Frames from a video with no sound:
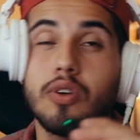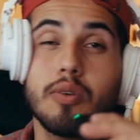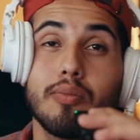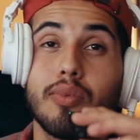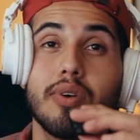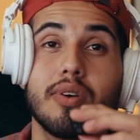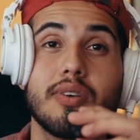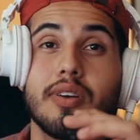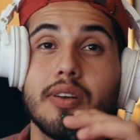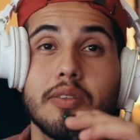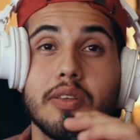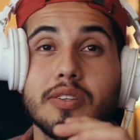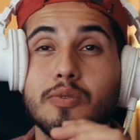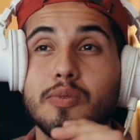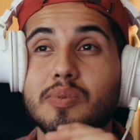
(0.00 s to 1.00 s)
Bro,
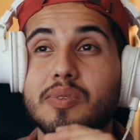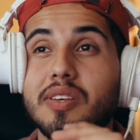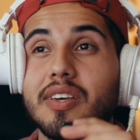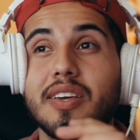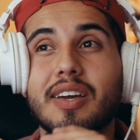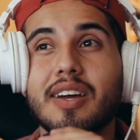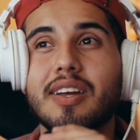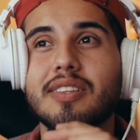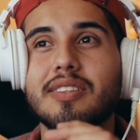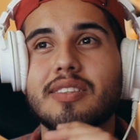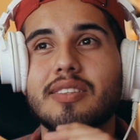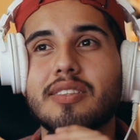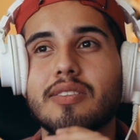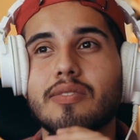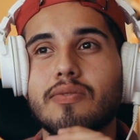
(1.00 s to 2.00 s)
that's what I'm saying. He kind
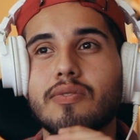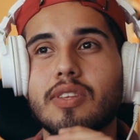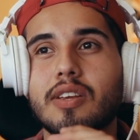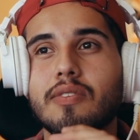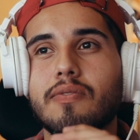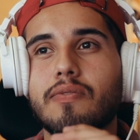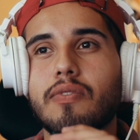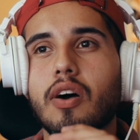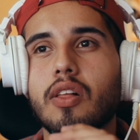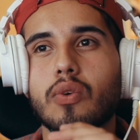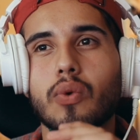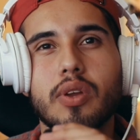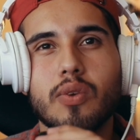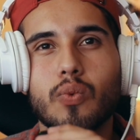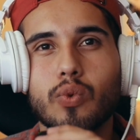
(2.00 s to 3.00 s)
of didn't follow
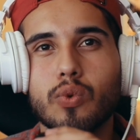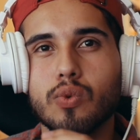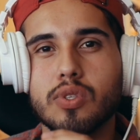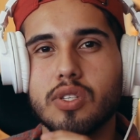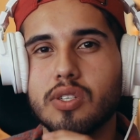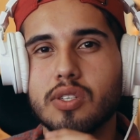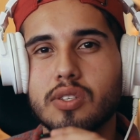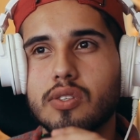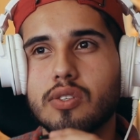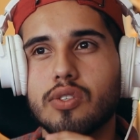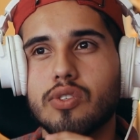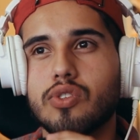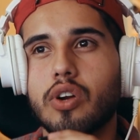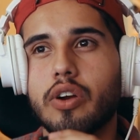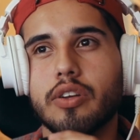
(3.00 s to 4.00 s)
any rules. He just
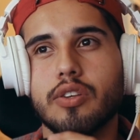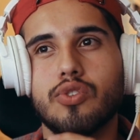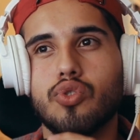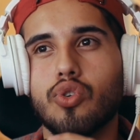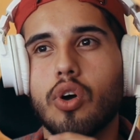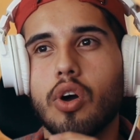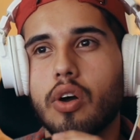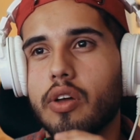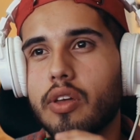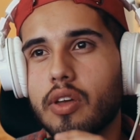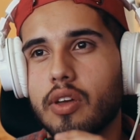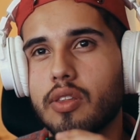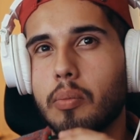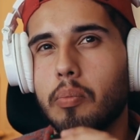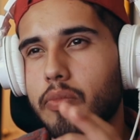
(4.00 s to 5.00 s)
started drawing
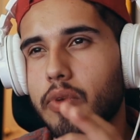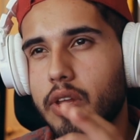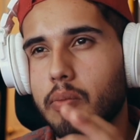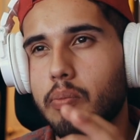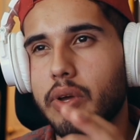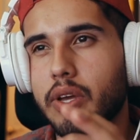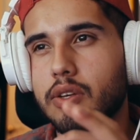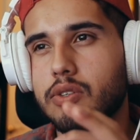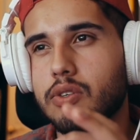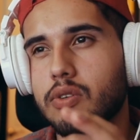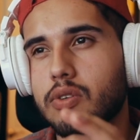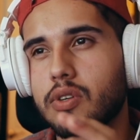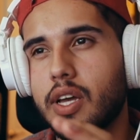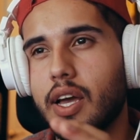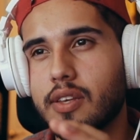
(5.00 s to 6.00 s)
in a
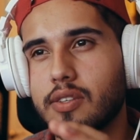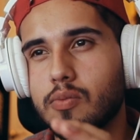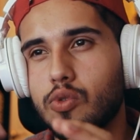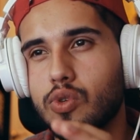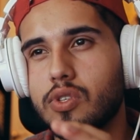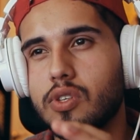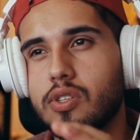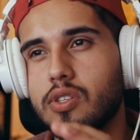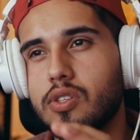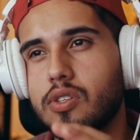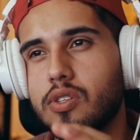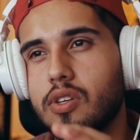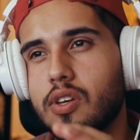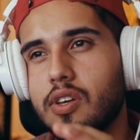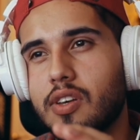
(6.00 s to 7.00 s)
picture. As a
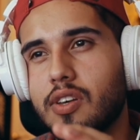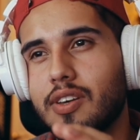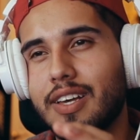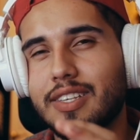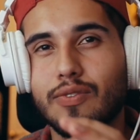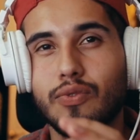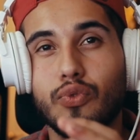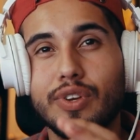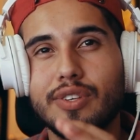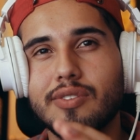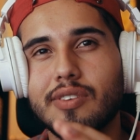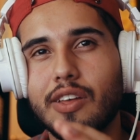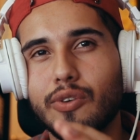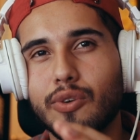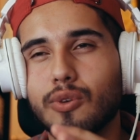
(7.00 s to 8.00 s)
musician, as a
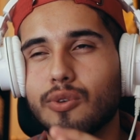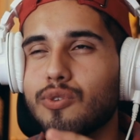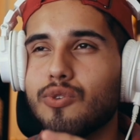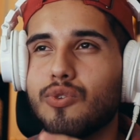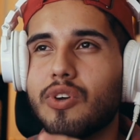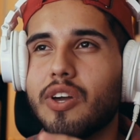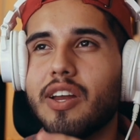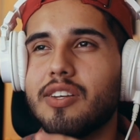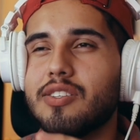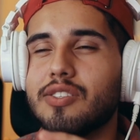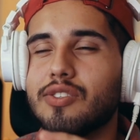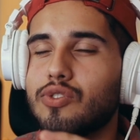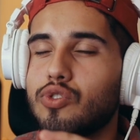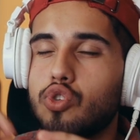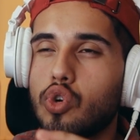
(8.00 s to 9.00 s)
freestyler also, you kind of
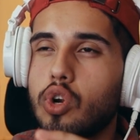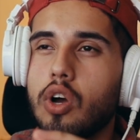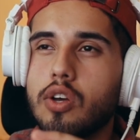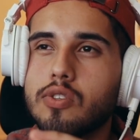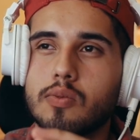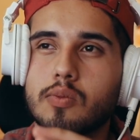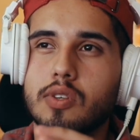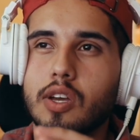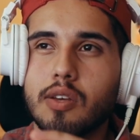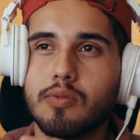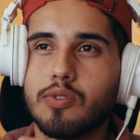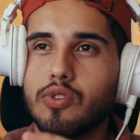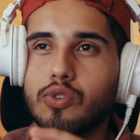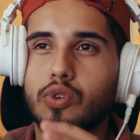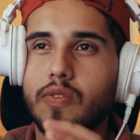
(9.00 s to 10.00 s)
just draw
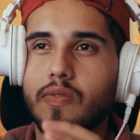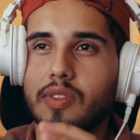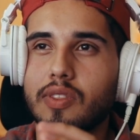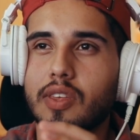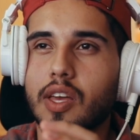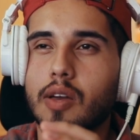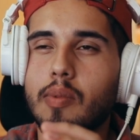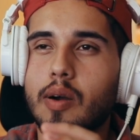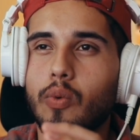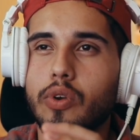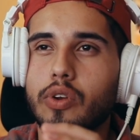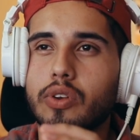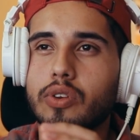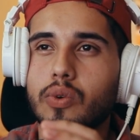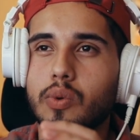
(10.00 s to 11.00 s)
sometimes. You don't even think about what
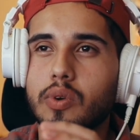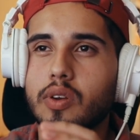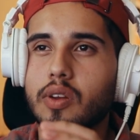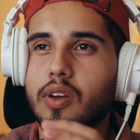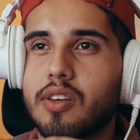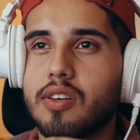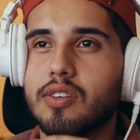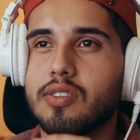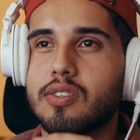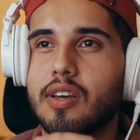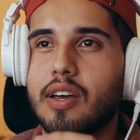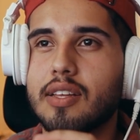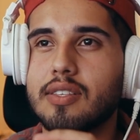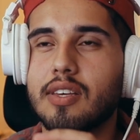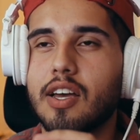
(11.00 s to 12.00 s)
you're doing, because
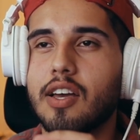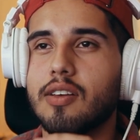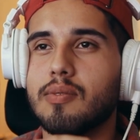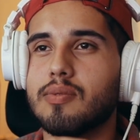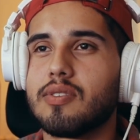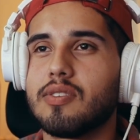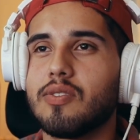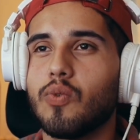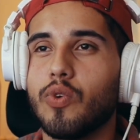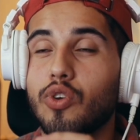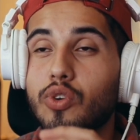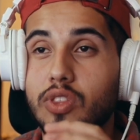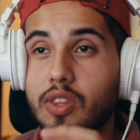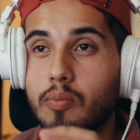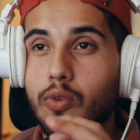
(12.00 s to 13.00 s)
at times when
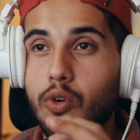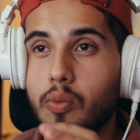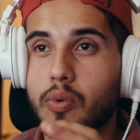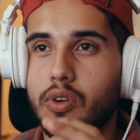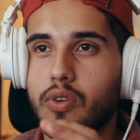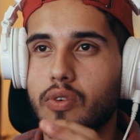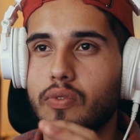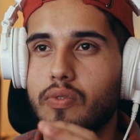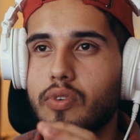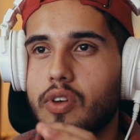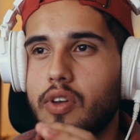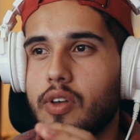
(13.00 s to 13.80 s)
you're in the moment of